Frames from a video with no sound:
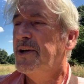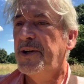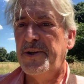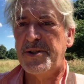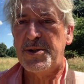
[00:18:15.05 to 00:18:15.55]

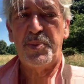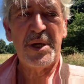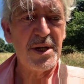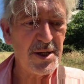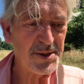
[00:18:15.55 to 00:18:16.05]

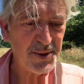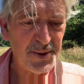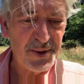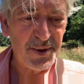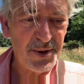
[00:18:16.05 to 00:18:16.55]
spears
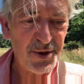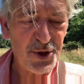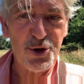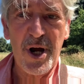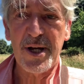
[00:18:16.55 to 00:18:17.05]
or
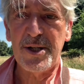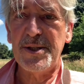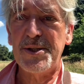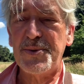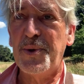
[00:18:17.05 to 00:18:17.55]

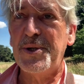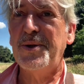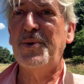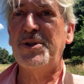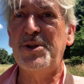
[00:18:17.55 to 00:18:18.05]
tridents?
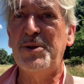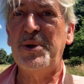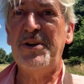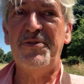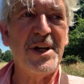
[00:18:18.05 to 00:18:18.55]
What do the
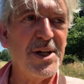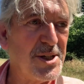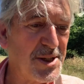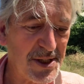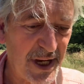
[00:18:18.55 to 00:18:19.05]
beef
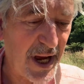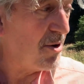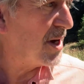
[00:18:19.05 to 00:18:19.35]
eaters carry?